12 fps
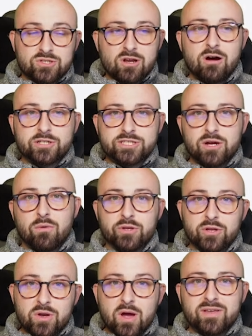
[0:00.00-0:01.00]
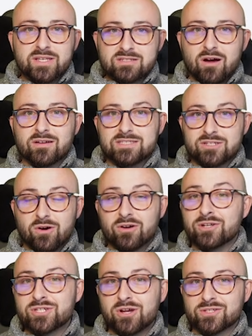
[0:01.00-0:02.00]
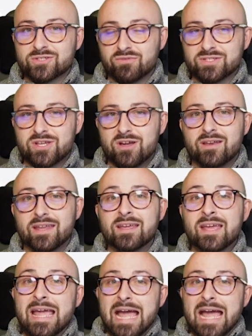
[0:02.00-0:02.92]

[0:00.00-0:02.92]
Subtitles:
You start Chilwell, you know if he starts, he's got a good chance of returning.